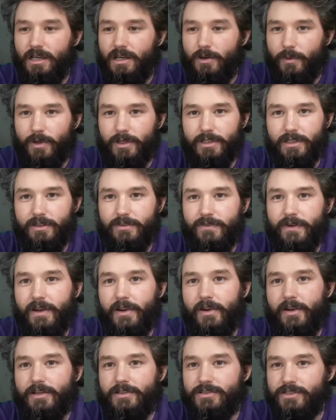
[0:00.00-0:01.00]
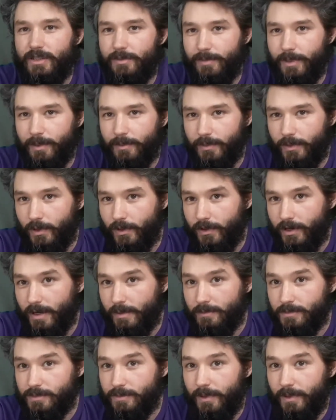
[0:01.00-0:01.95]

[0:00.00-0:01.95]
one of the various shipping programs.